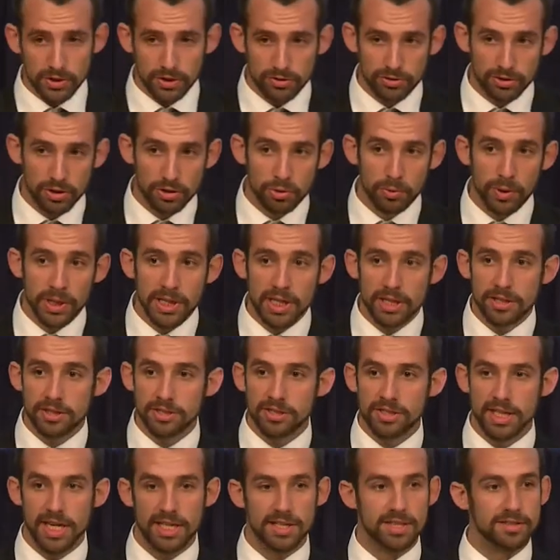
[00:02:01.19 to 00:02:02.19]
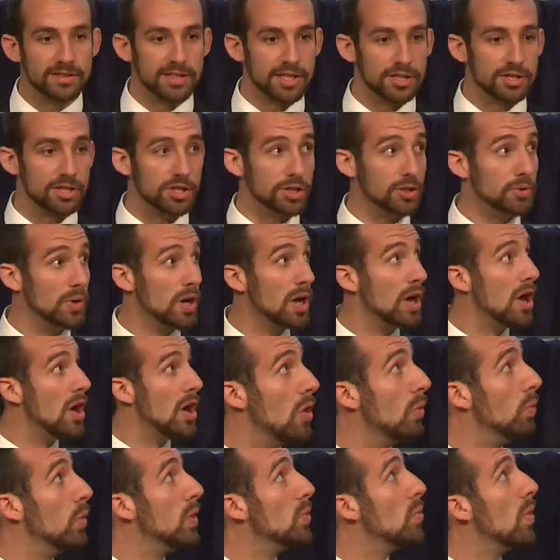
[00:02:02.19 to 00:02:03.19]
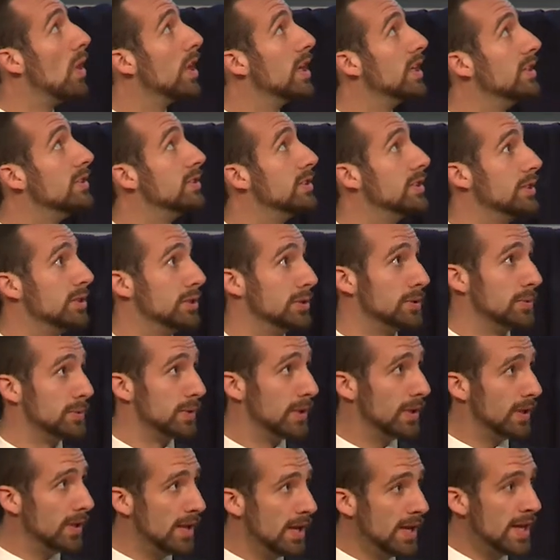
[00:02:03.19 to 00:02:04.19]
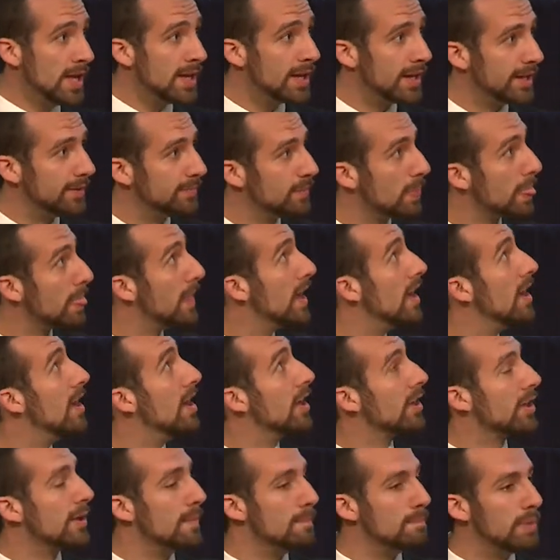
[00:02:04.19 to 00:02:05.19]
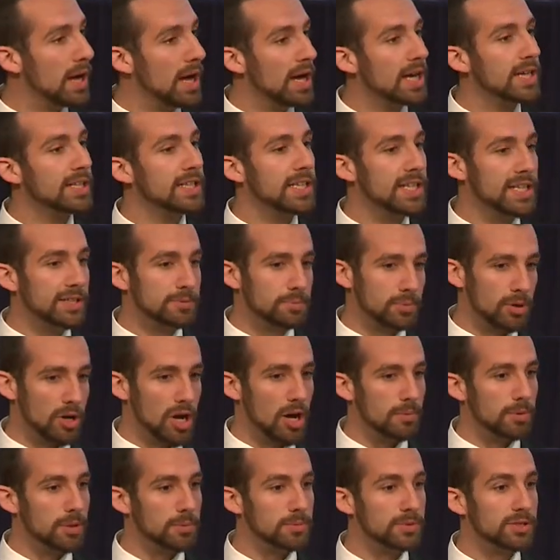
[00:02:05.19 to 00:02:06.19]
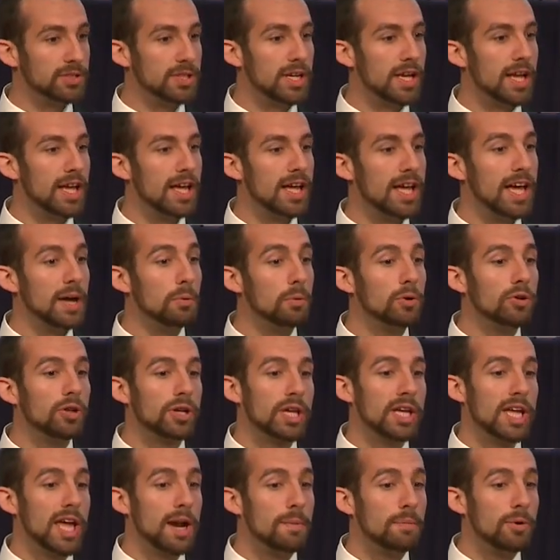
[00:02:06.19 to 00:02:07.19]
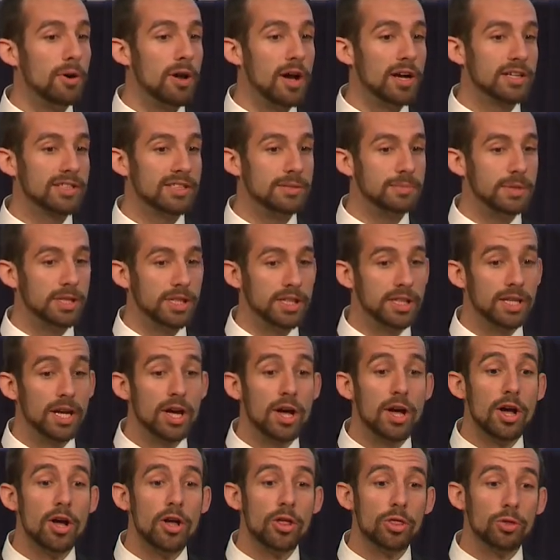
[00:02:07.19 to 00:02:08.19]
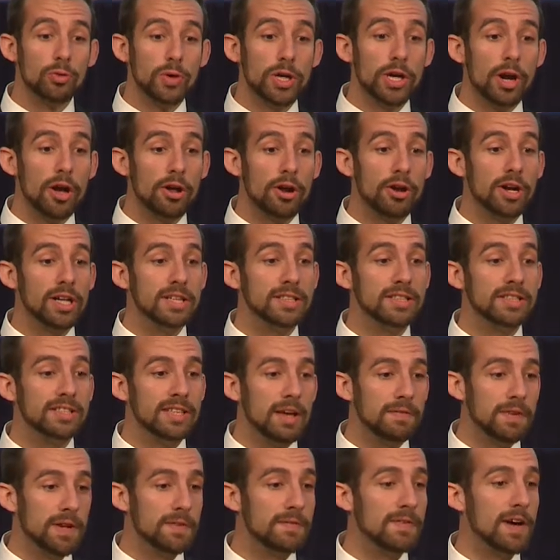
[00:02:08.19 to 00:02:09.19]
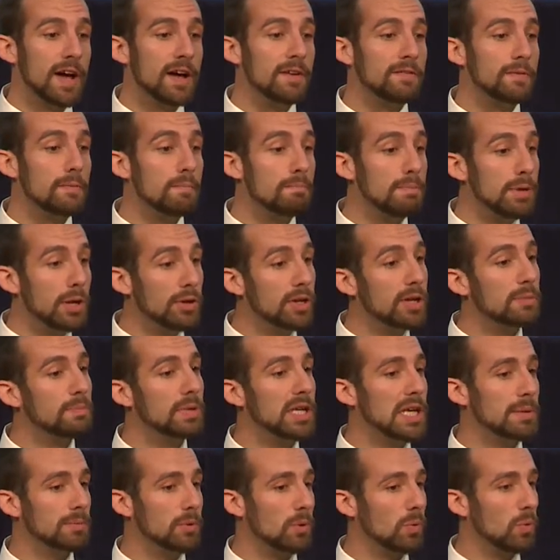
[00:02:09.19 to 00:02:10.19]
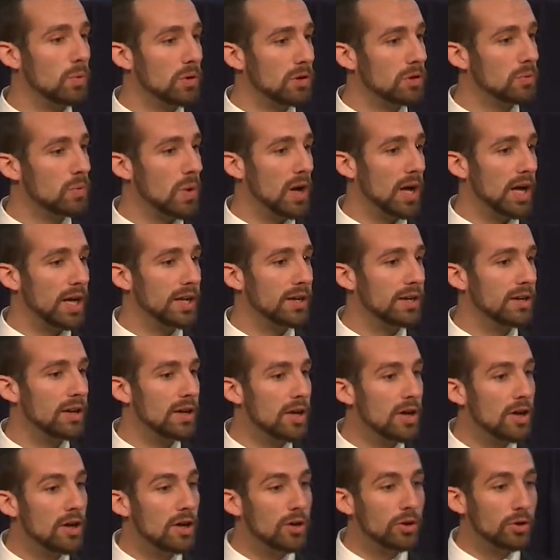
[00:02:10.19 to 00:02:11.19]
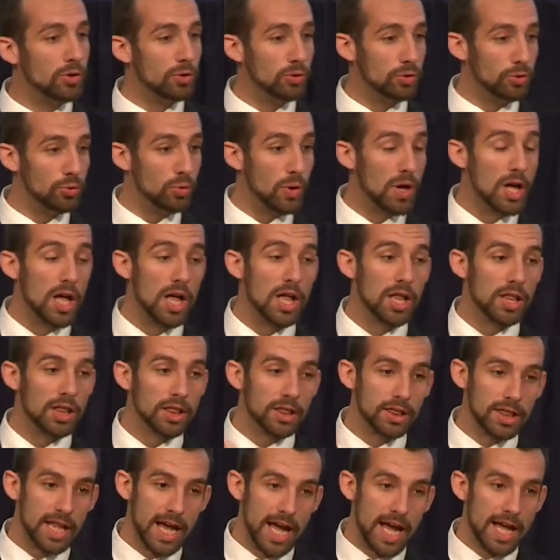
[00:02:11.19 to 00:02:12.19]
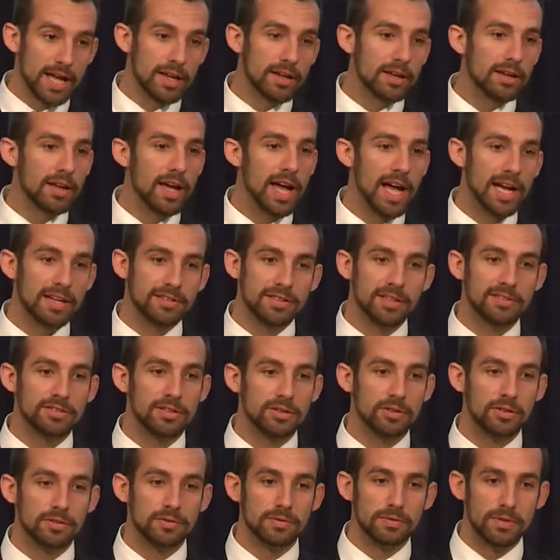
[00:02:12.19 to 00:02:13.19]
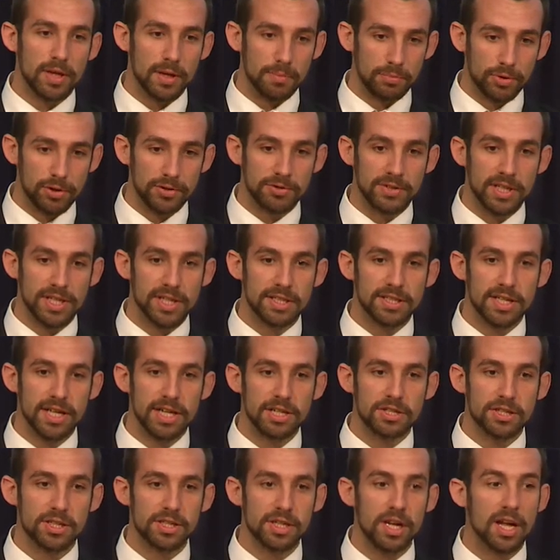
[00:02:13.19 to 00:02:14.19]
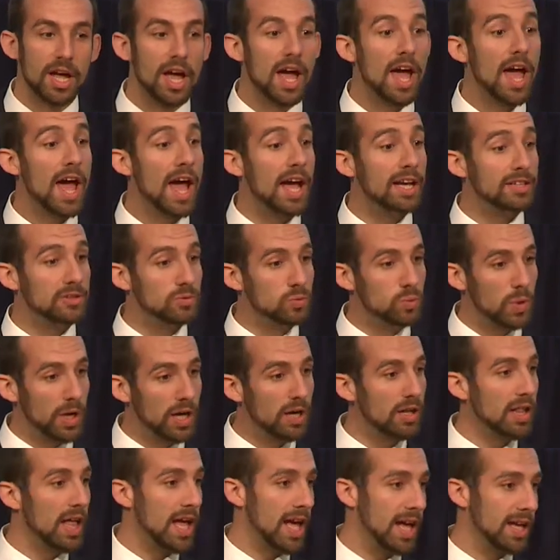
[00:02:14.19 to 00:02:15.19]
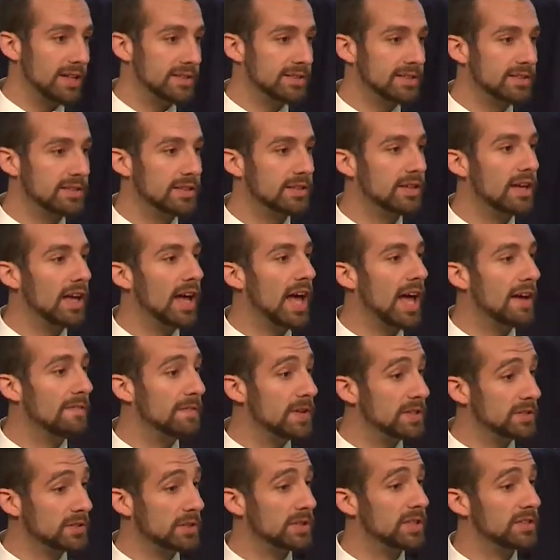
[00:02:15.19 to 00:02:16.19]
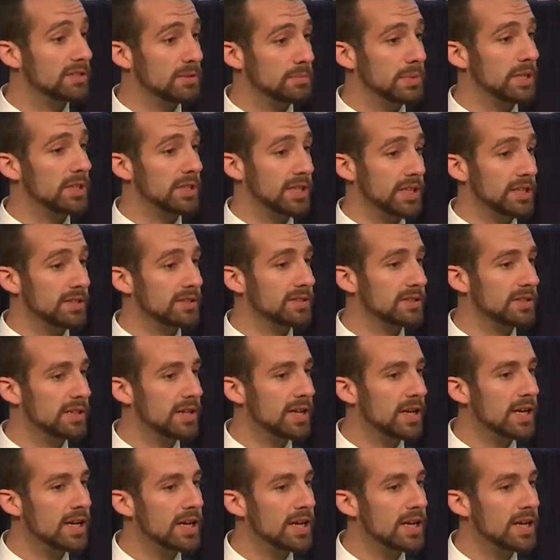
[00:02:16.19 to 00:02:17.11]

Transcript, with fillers: So to really understand this issue, we wanted to combine these problems, and we're looking at approximately 375 million people worldwide who lack access to improved sanitation as well as have physical disabilities.